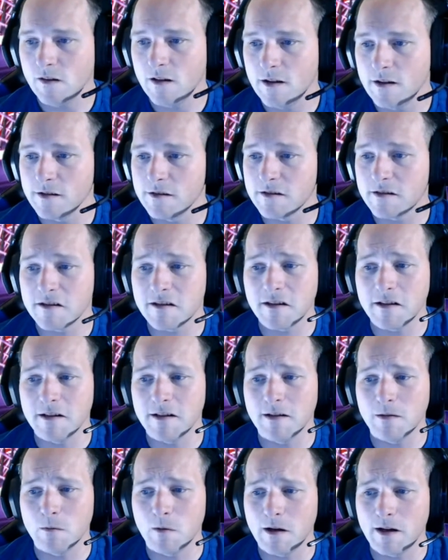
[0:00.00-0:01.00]
Let's
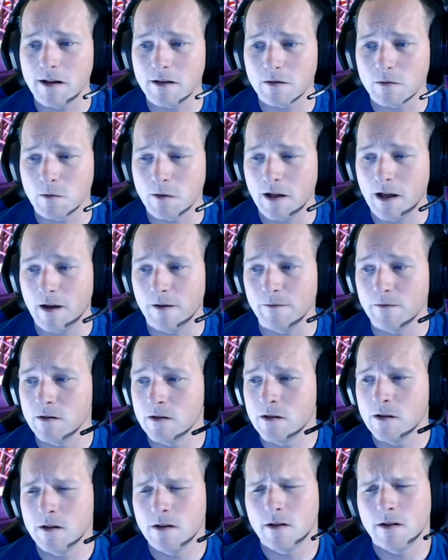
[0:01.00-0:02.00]
see what else we have.
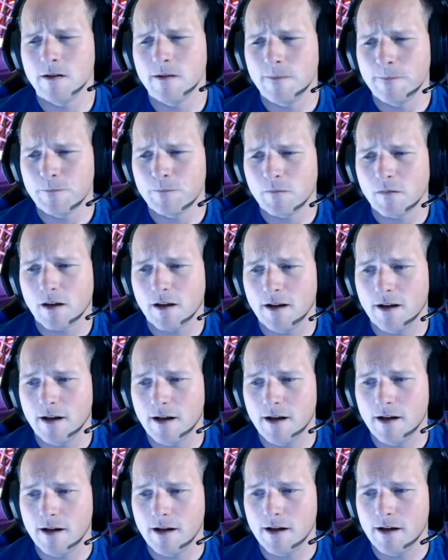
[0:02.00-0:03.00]

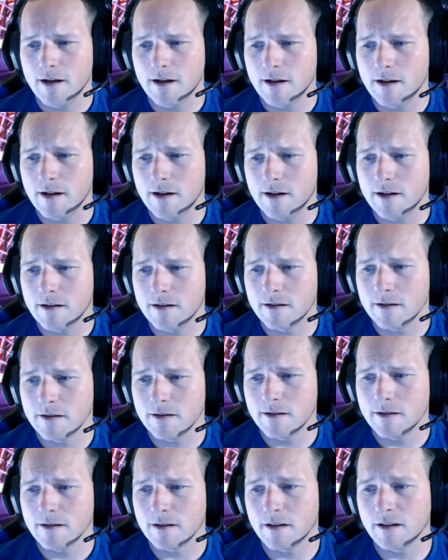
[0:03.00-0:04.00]
Uh,
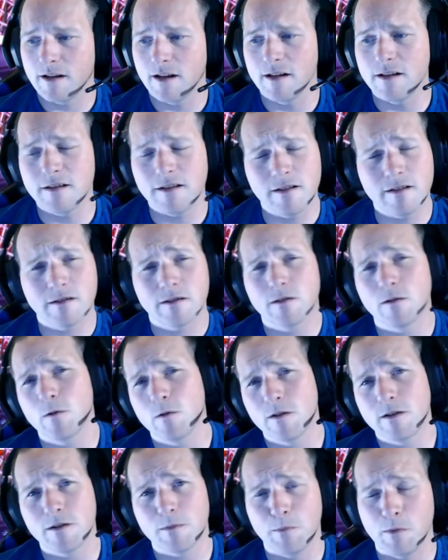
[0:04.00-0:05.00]
Guns and
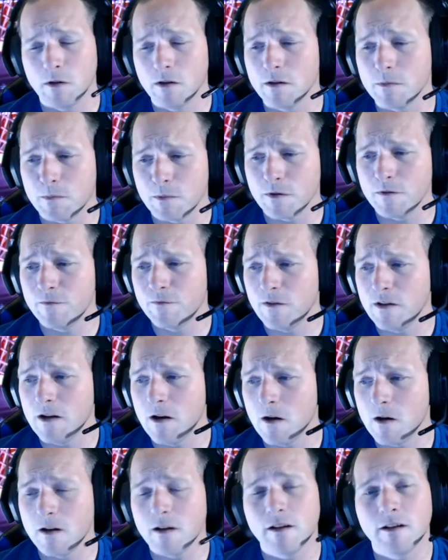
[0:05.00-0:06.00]
Stories Bulletproof
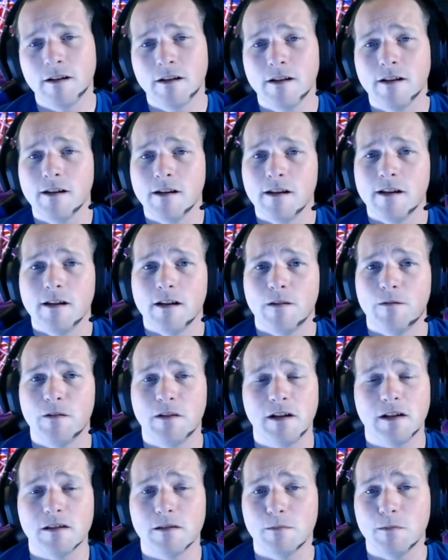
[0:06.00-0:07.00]
VR. If you
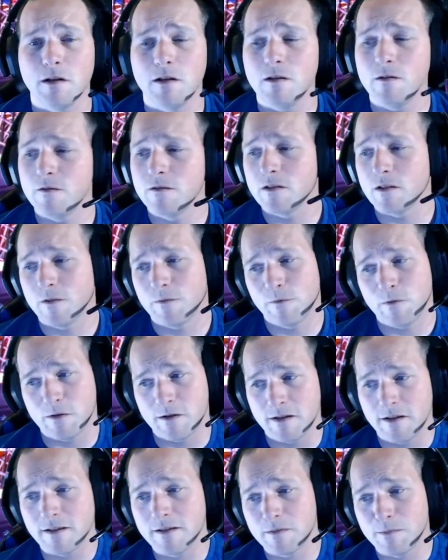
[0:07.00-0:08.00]
got the moves for
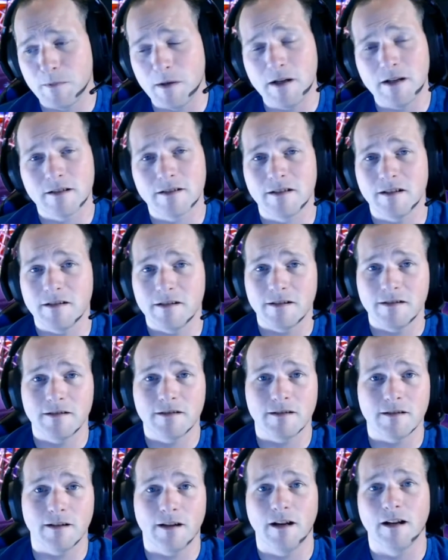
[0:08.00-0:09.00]
six bucks, this
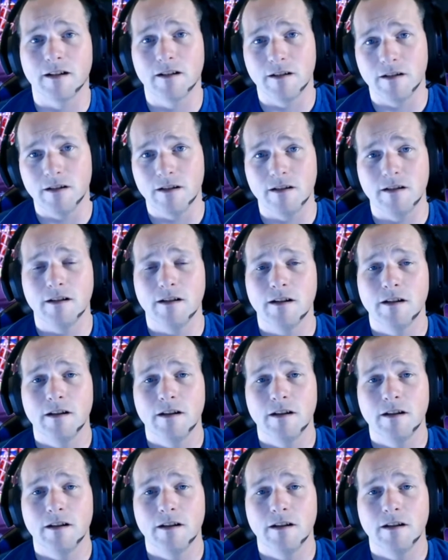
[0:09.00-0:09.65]
is a good